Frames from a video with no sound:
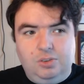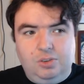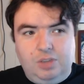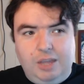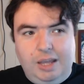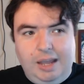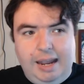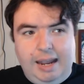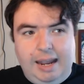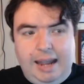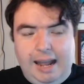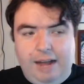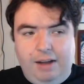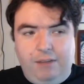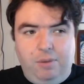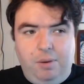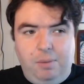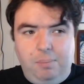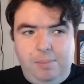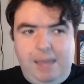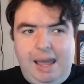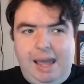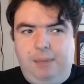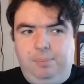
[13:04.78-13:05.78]
They have
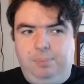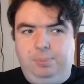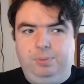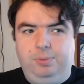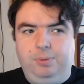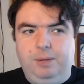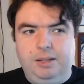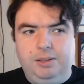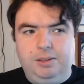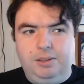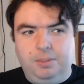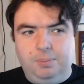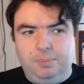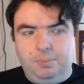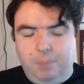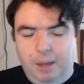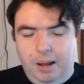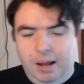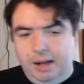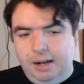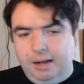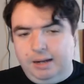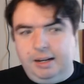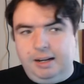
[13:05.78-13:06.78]
a map in the
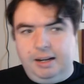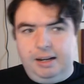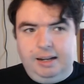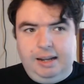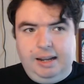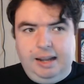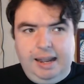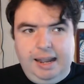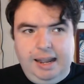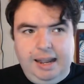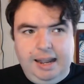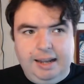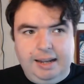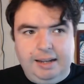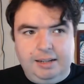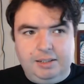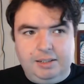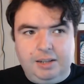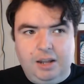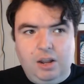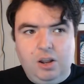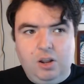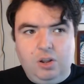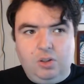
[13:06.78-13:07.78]
manga,
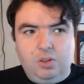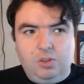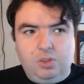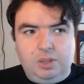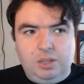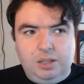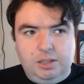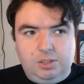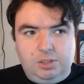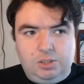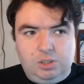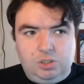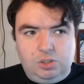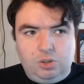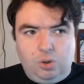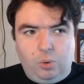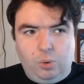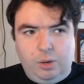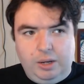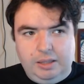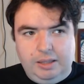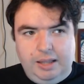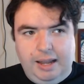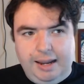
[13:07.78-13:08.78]
and the
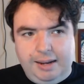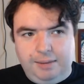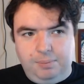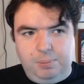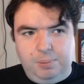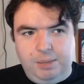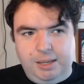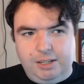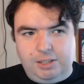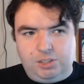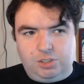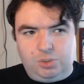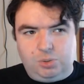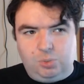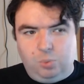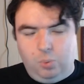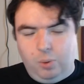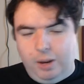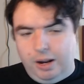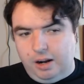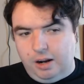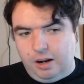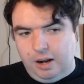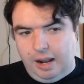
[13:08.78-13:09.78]
storyline beats
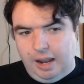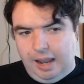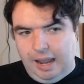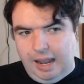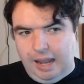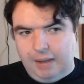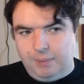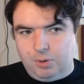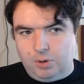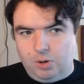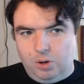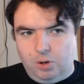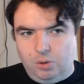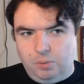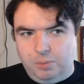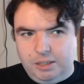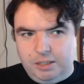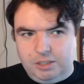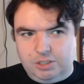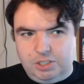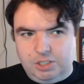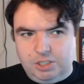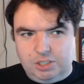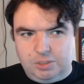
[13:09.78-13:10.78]
where Amuro
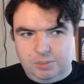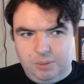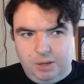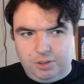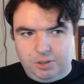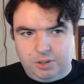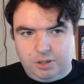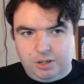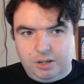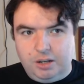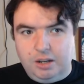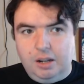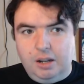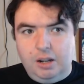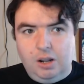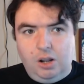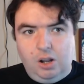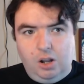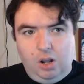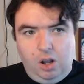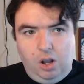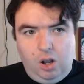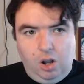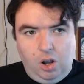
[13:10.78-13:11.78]
meets his mother
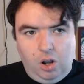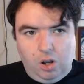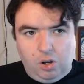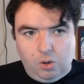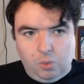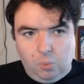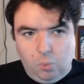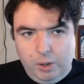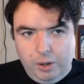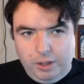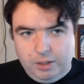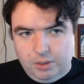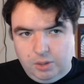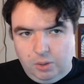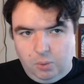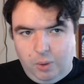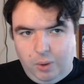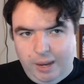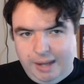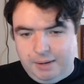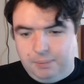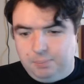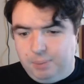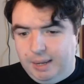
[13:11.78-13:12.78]
are when the
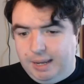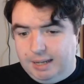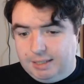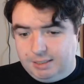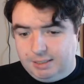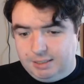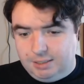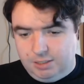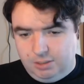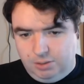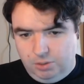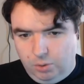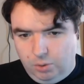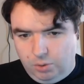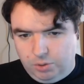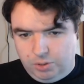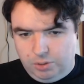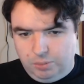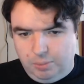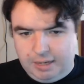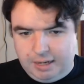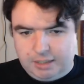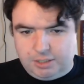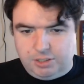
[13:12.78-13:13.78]
white base is in
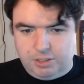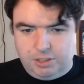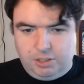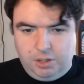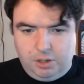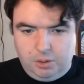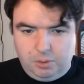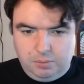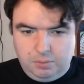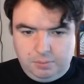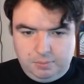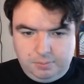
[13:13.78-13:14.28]
northern Mexico.